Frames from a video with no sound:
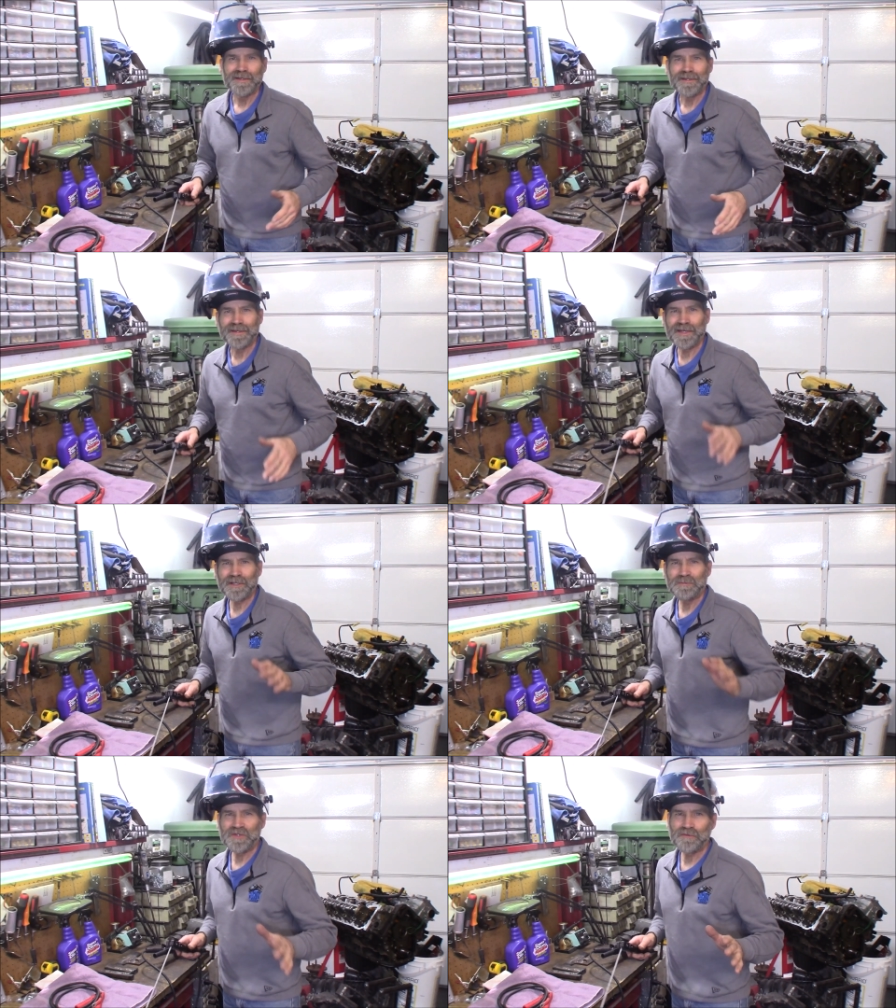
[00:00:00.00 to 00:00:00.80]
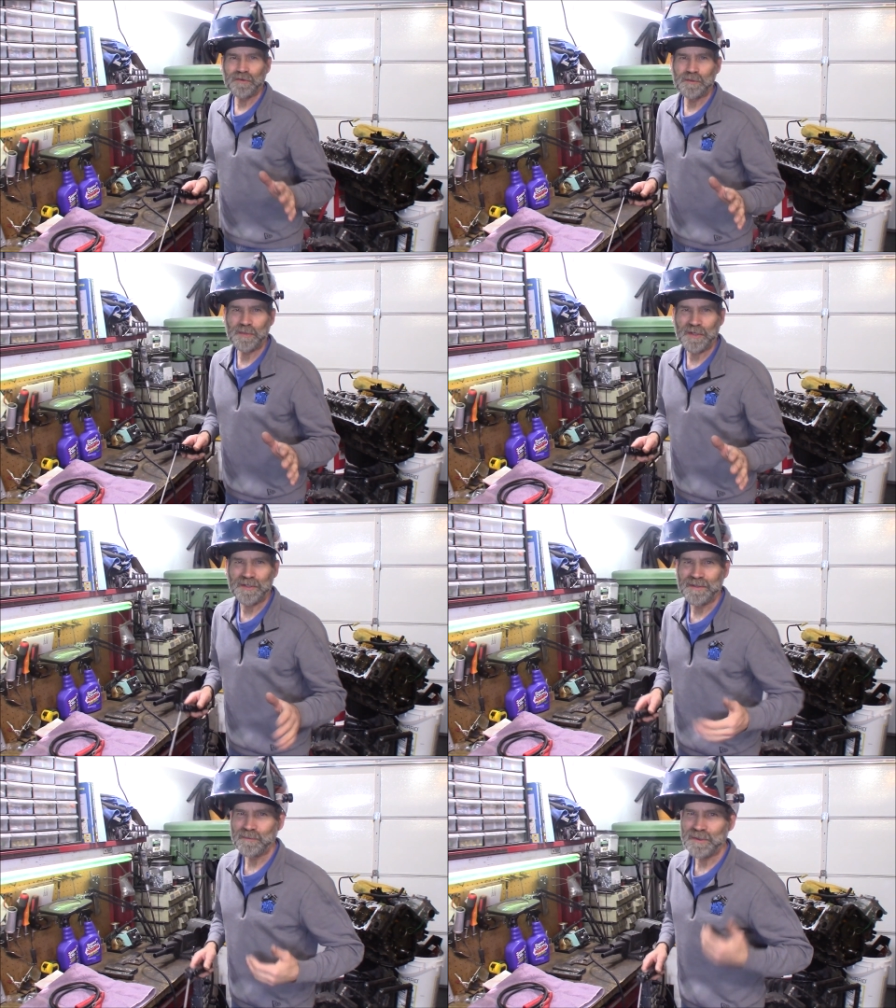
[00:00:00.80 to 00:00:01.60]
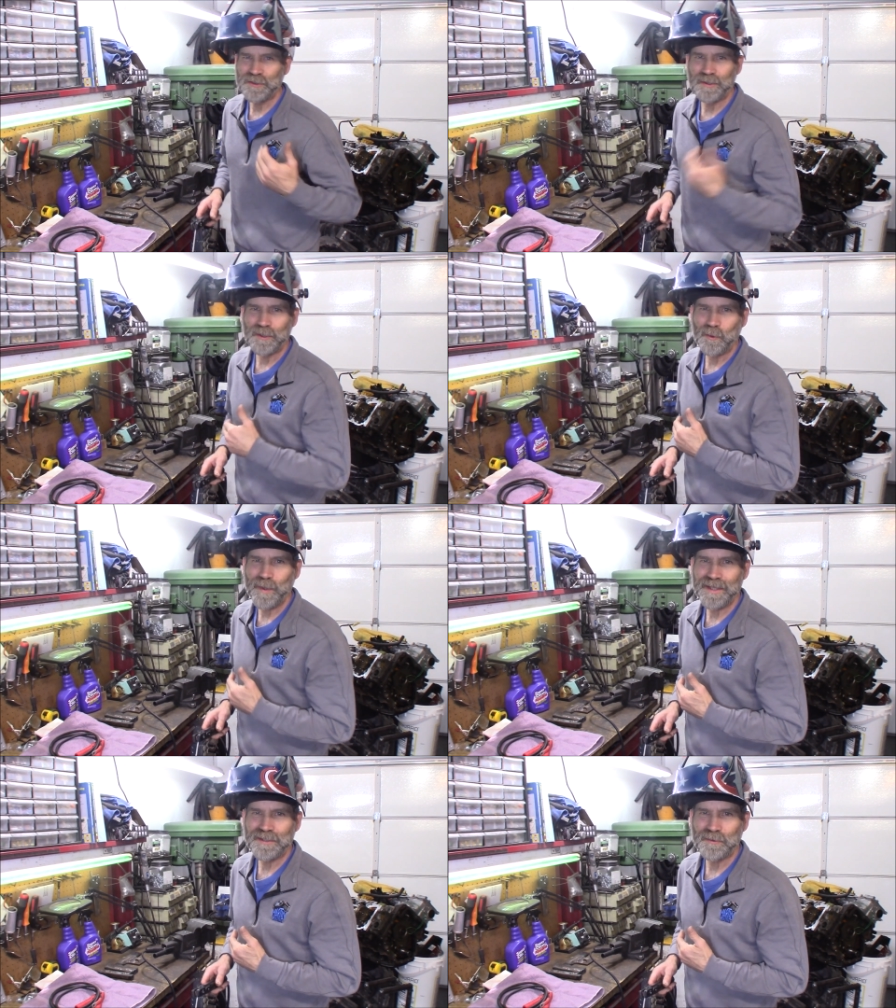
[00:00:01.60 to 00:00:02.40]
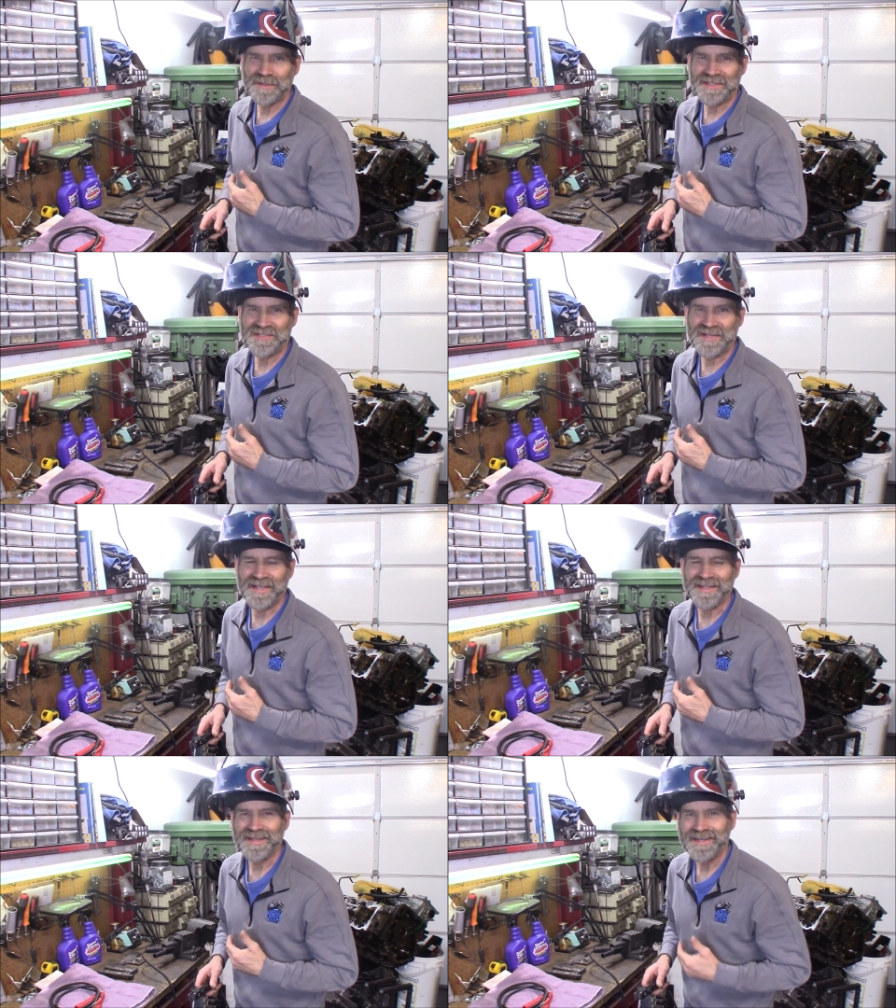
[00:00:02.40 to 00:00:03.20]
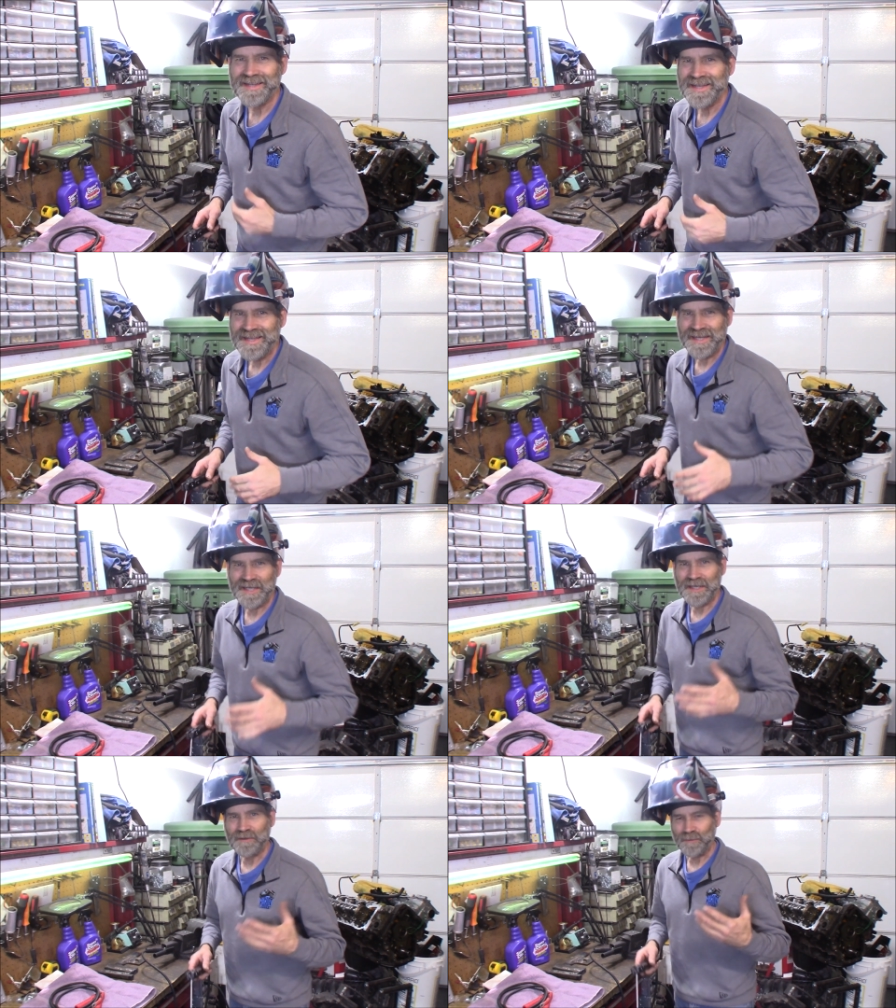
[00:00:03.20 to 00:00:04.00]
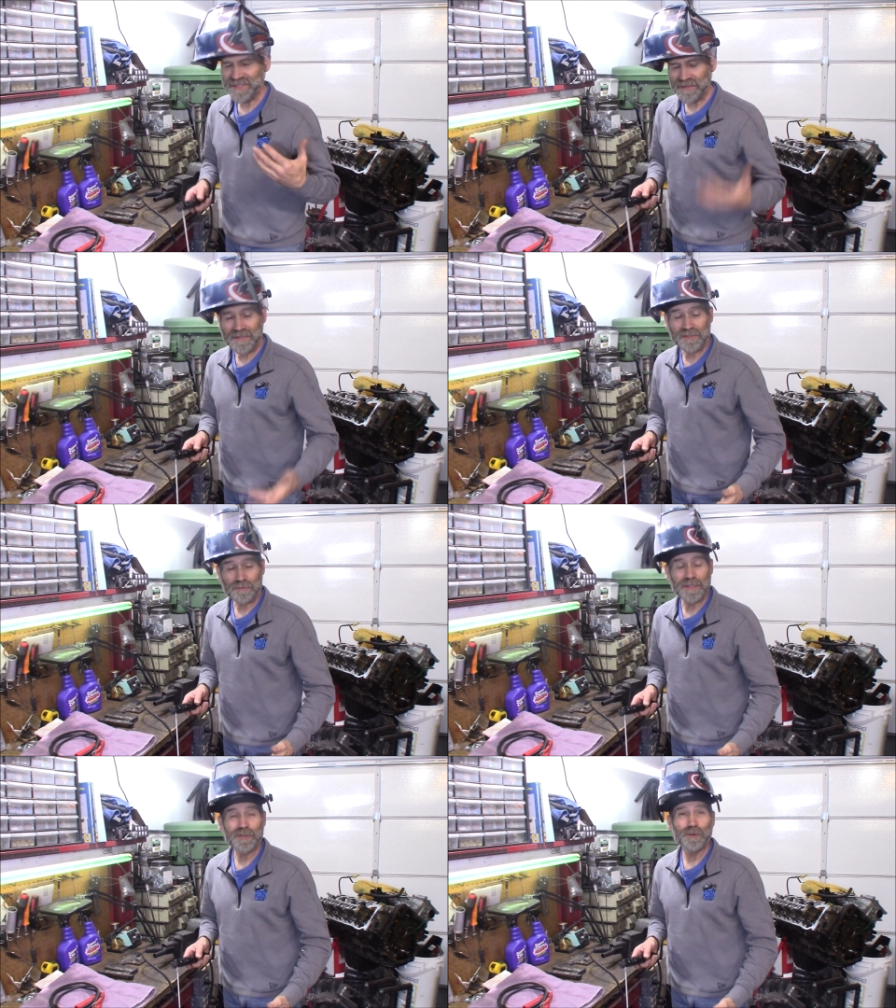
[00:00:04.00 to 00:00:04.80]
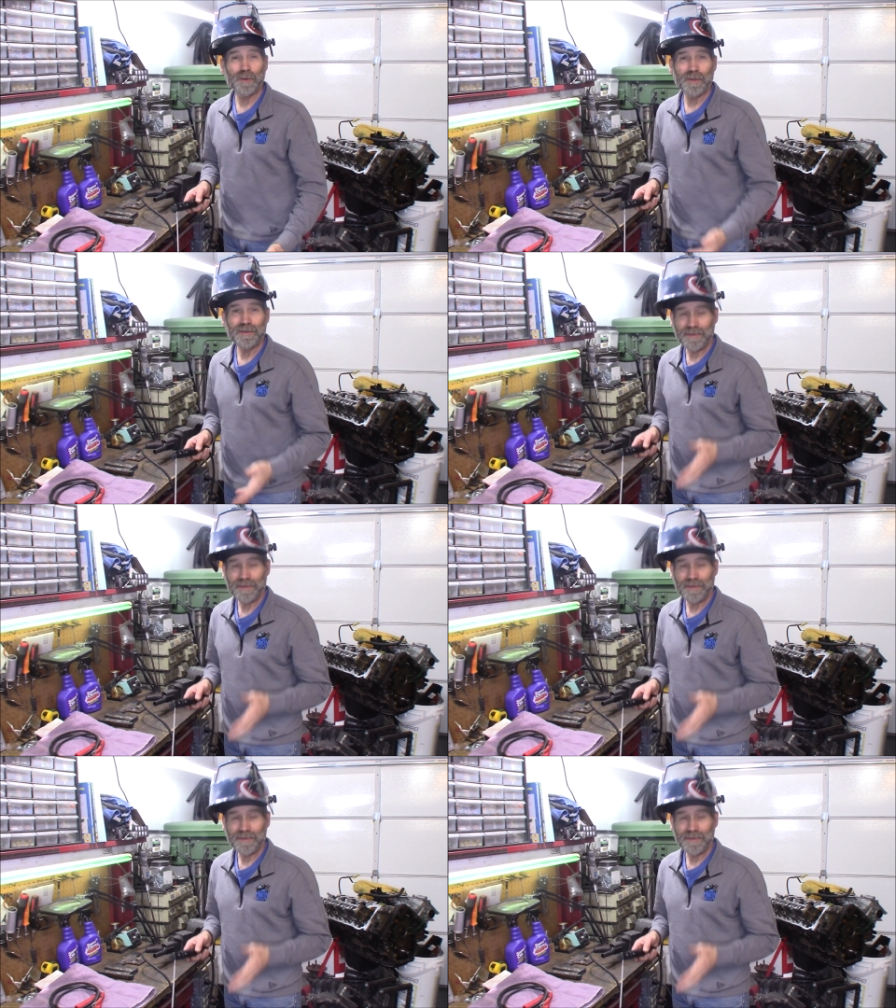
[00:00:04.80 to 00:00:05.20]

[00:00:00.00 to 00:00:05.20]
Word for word: Now comes the fun part. We're going to do a little welding with this thing, uh, which I think is really cool